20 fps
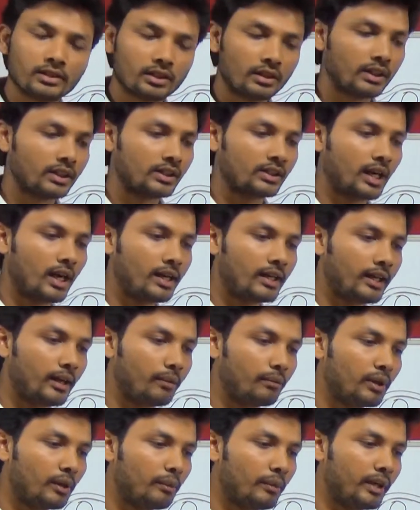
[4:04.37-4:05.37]
They started
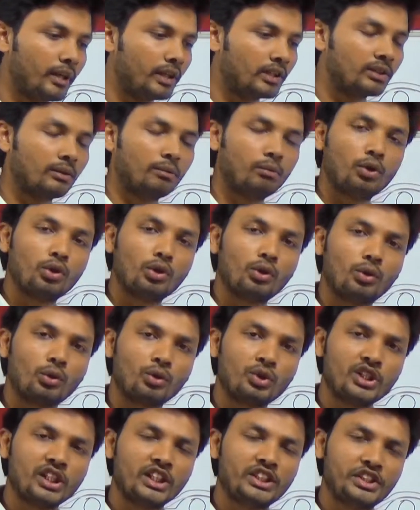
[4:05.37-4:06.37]
implementing some more
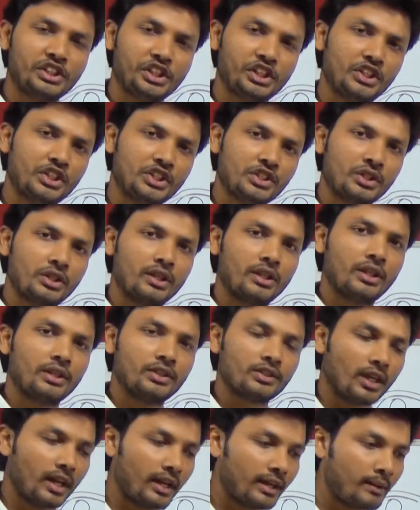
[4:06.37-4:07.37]
crucial changes in the
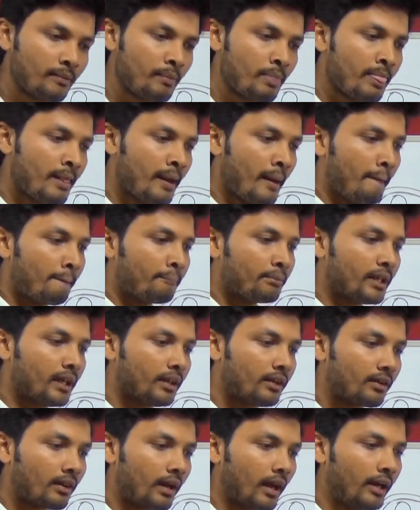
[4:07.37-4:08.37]
design.
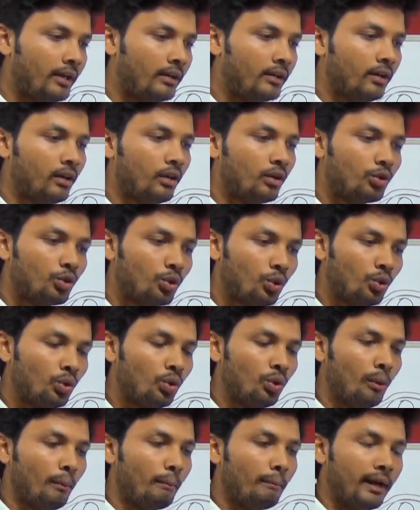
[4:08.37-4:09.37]
They tried
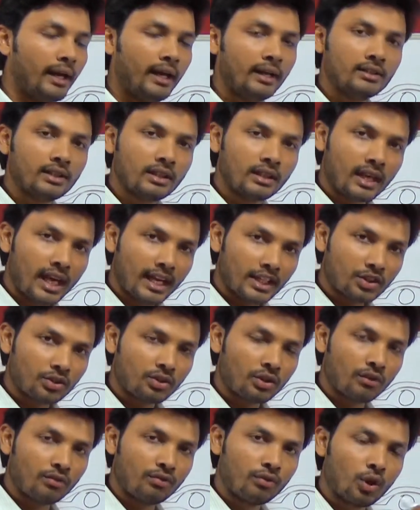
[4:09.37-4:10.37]
to make the
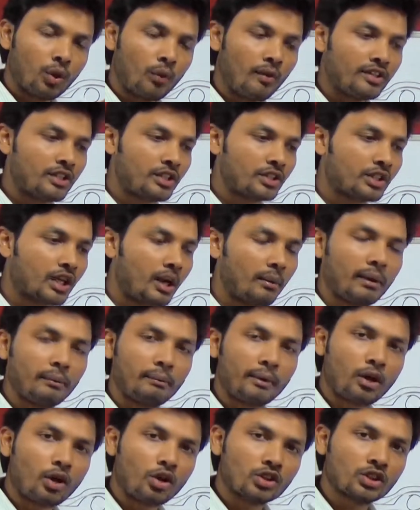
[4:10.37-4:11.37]
natural flow which is
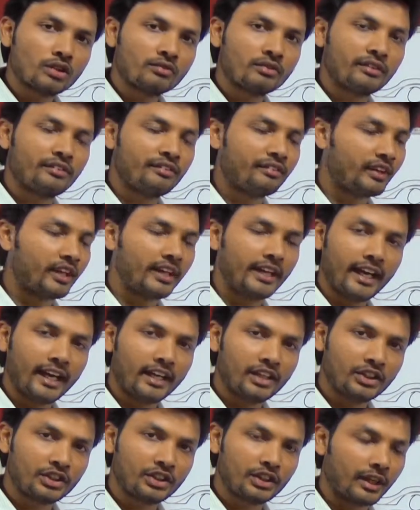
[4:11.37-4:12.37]
coming because of the free
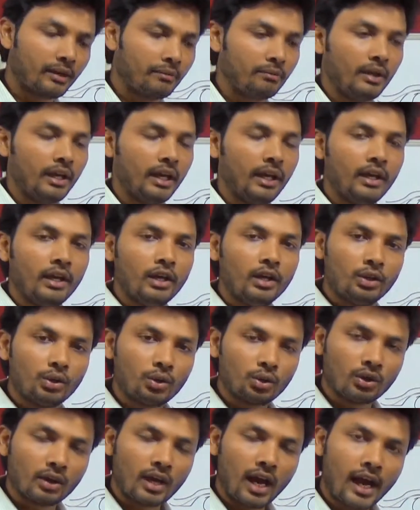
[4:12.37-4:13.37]
air stream,
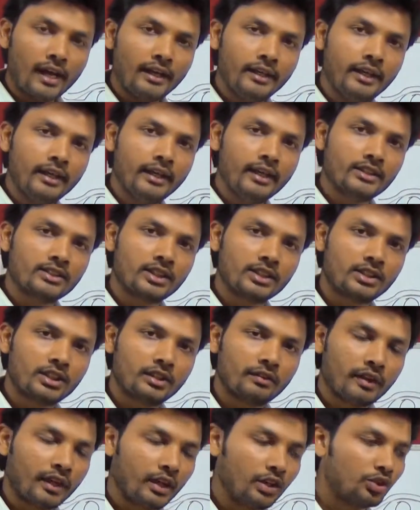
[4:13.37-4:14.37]
to guide it in such
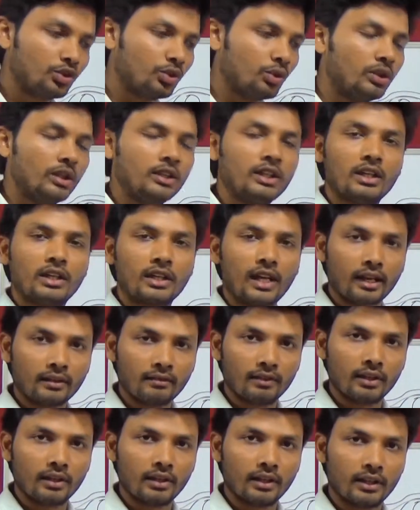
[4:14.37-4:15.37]
a way so that the
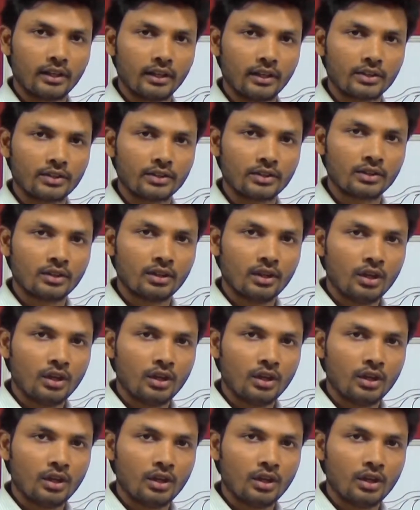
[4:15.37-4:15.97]
drag will decrease.